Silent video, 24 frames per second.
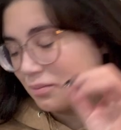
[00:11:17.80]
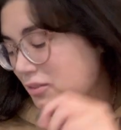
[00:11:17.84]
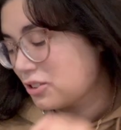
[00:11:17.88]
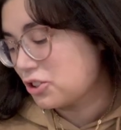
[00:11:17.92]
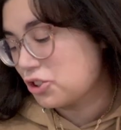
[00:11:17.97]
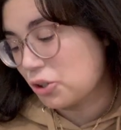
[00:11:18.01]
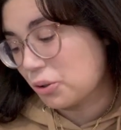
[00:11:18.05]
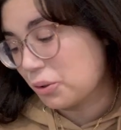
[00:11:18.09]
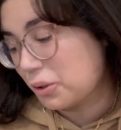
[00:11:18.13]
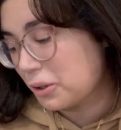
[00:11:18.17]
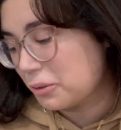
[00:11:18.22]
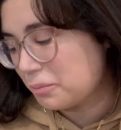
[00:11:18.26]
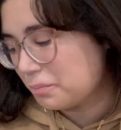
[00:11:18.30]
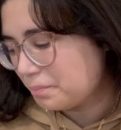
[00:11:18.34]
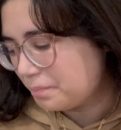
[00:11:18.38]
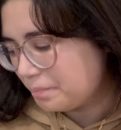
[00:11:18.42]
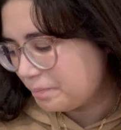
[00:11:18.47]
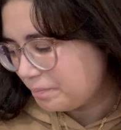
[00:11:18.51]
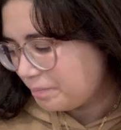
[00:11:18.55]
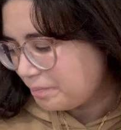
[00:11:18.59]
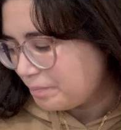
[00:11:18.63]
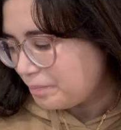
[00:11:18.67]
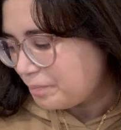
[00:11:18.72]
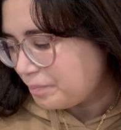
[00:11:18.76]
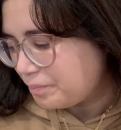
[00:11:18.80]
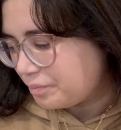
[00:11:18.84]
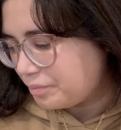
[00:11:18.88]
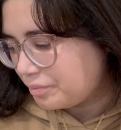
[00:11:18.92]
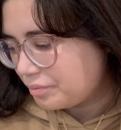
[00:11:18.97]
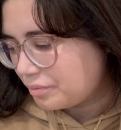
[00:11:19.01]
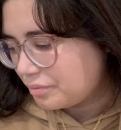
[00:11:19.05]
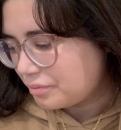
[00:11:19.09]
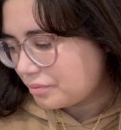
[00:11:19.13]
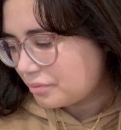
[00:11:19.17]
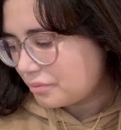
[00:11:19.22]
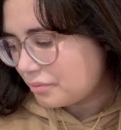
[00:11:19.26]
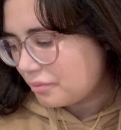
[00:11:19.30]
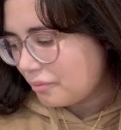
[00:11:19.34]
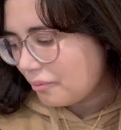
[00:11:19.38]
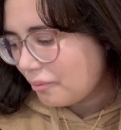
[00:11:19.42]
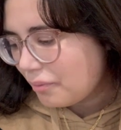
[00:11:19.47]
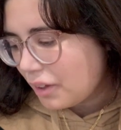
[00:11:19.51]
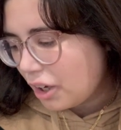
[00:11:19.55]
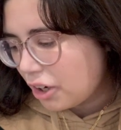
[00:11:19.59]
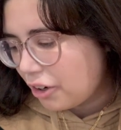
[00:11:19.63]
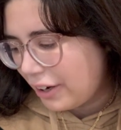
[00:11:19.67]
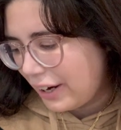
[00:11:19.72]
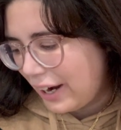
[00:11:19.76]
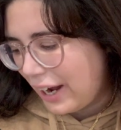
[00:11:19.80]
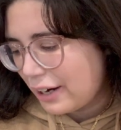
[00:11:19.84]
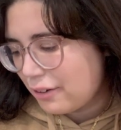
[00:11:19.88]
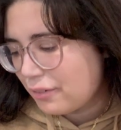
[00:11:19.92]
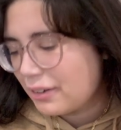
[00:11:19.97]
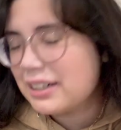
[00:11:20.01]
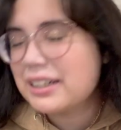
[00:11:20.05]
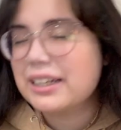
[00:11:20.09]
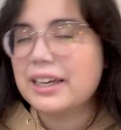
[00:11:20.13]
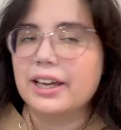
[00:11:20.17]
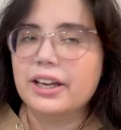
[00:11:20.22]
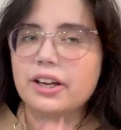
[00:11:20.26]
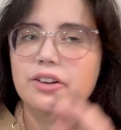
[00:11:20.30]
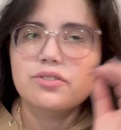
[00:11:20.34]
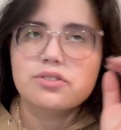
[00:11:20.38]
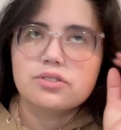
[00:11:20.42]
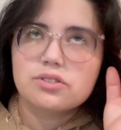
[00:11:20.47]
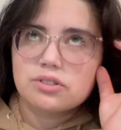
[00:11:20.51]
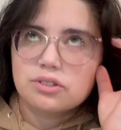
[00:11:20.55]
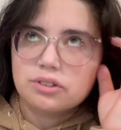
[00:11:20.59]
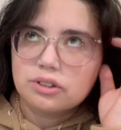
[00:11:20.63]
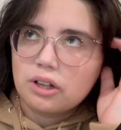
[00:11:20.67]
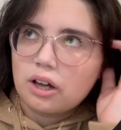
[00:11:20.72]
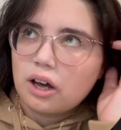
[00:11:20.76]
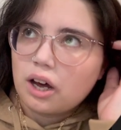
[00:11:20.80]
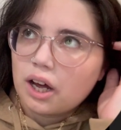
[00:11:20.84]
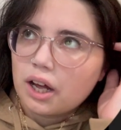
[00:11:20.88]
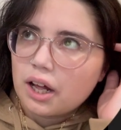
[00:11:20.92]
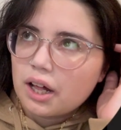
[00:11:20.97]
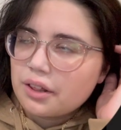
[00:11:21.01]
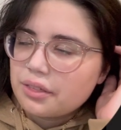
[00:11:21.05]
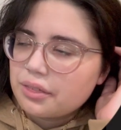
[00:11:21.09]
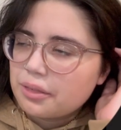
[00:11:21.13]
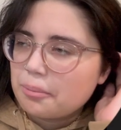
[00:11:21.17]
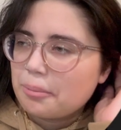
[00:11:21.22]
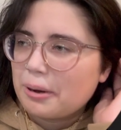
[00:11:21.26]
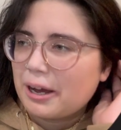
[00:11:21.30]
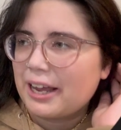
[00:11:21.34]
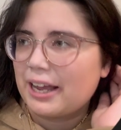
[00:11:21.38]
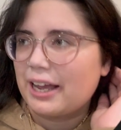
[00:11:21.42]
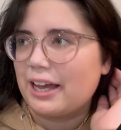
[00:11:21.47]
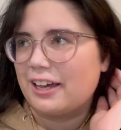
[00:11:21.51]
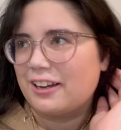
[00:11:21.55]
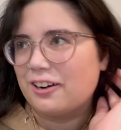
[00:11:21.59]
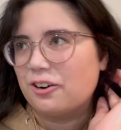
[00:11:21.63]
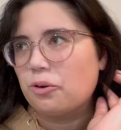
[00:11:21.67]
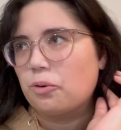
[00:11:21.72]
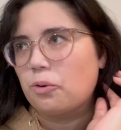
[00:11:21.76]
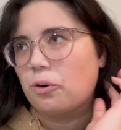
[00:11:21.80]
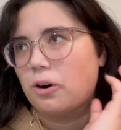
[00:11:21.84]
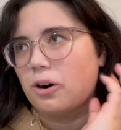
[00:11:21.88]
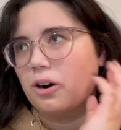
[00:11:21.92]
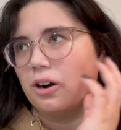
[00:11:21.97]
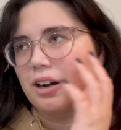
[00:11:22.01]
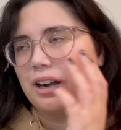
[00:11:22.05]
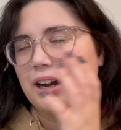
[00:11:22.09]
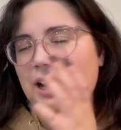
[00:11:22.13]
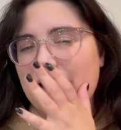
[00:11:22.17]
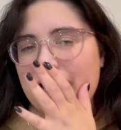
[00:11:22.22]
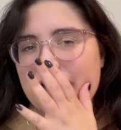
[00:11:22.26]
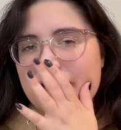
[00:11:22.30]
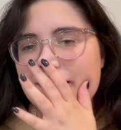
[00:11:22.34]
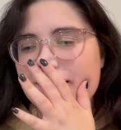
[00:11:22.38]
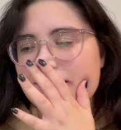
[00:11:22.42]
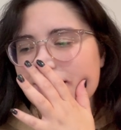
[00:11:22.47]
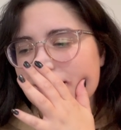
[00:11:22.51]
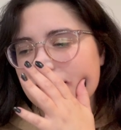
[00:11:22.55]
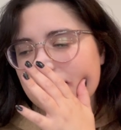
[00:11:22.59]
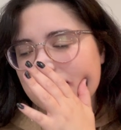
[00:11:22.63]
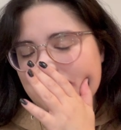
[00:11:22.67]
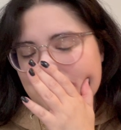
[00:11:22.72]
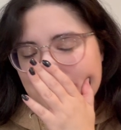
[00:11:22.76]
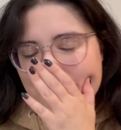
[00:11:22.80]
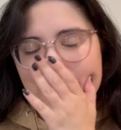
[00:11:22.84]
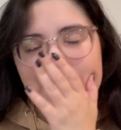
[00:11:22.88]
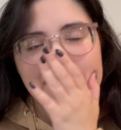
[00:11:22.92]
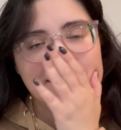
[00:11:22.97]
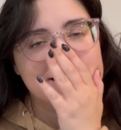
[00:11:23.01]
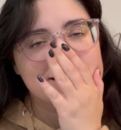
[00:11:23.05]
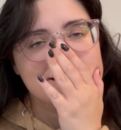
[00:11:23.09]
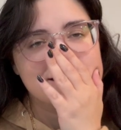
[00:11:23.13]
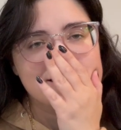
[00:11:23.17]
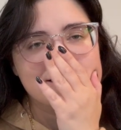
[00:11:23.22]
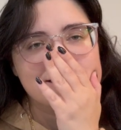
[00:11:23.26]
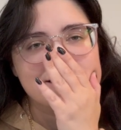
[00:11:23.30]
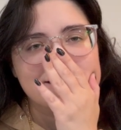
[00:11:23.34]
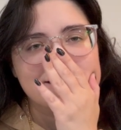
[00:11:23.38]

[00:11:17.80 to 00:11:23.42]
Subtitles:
So good. All right, I read King of Sloth by Anna Huang, and guys,